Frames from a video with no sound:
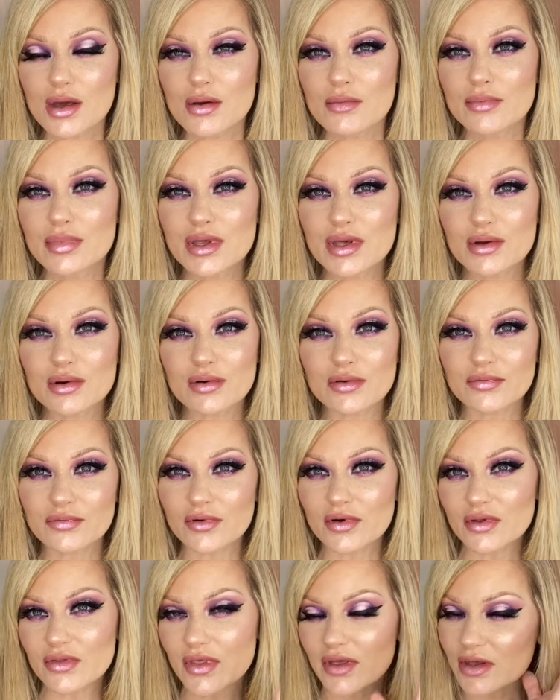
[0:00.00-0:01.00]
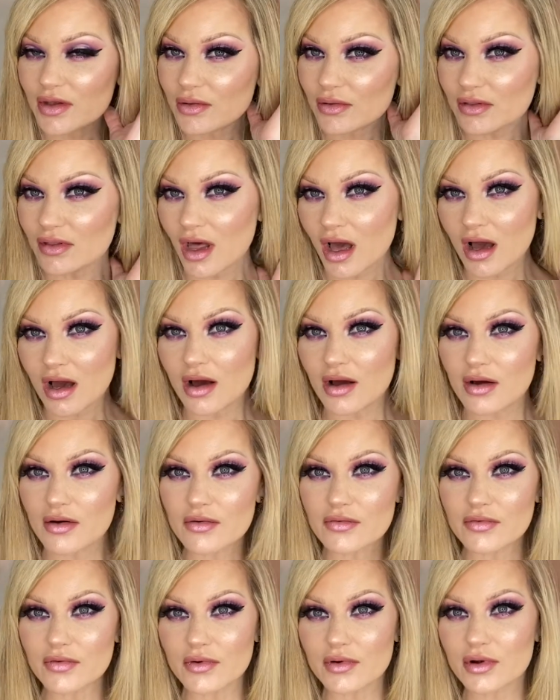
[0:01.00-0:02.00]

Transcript: beautiful that you love.